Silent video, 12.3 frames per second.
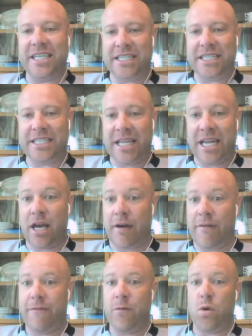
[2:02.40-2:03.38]
6, and then I
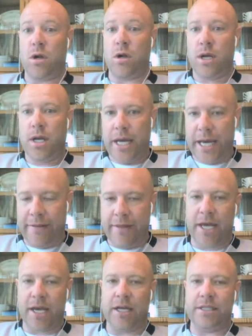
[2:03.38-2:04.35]
got 4, and
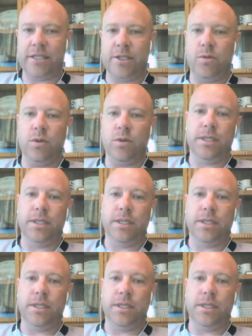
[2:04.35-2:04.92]
then I got 2.